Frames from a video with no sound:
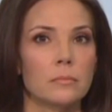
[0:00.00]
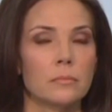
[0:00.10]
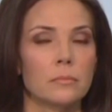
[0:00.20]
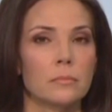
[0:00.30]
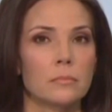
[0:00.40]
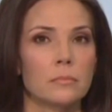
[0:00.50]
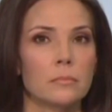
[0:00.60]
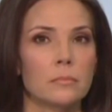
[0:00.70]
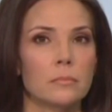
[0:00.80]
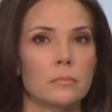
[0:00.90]

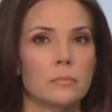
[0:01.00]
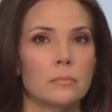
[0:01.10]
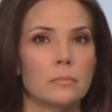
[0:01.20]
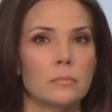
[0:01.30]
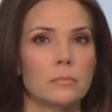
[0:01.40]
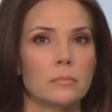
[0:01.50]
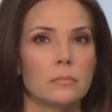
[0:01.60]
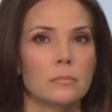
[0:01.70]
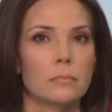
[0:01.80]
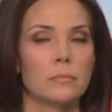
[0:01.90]

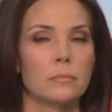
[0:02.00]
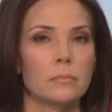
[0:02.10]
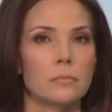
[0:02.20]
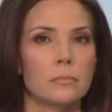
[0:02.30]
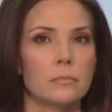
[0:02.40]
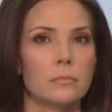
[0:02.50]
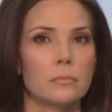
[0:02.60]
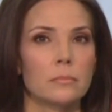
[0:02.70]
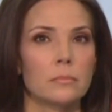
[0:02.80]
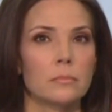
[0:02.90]

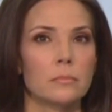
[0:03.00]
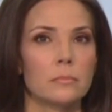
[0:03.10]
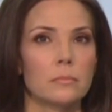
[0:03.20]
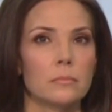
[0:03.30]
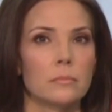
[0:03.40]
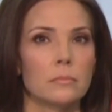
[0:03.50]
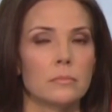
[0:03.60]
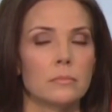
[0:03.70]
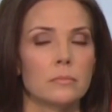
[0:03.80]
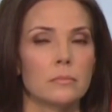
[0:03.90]

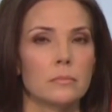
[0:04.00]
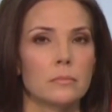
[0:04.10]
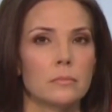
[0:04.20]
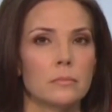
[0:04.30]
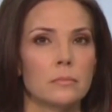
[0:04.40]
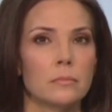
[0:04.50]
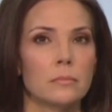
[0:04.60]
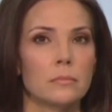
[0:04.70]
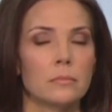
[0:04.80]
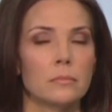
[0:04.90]

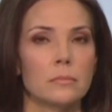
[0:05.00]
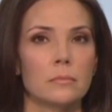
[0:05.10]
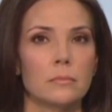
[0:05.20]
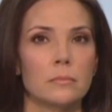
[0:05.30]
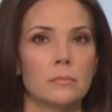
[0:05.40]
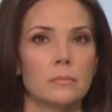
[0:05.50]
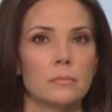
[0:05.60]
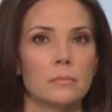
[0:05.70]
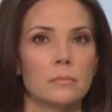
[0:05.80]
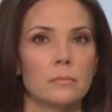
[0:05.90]

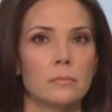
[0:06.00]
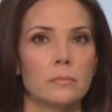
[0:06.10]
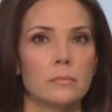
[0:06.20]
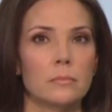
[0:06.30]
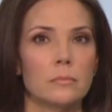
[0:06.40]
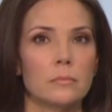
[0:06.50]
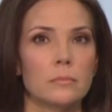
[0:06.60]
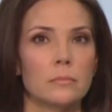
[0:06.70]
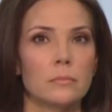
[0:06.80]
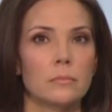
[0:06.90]

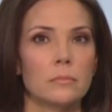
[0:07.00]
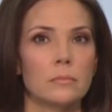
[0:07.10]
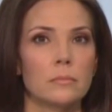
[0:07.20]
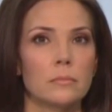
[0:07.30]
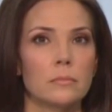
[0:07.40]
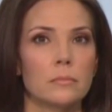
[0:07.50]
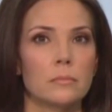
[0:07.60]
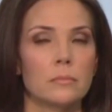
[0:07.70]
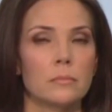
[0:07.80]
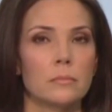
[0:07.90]

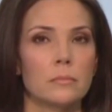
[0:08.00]
(not speaking)